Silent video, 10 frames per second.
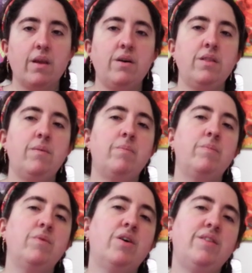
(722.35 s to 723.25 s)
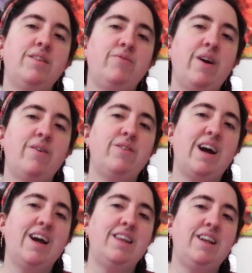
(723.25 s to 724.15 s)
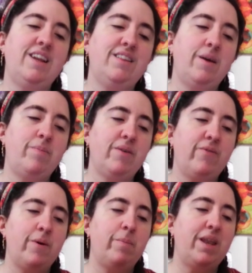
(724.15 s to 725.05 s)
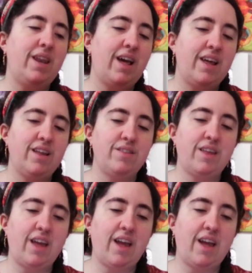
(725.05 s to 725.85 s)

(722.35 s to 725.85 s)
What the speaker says: because the feral dragons, they prefer bananas